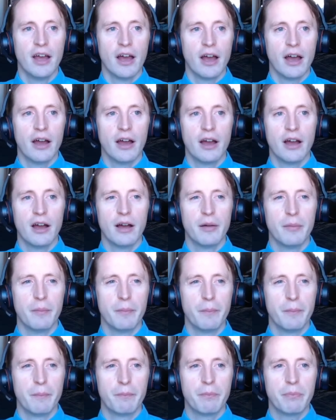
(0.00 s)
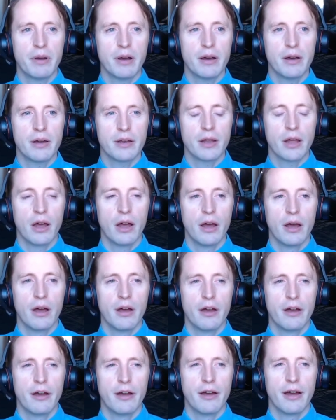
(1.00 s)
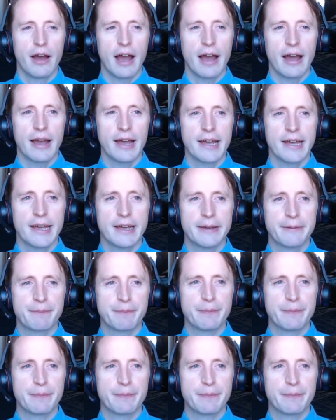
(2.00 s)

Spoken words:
but I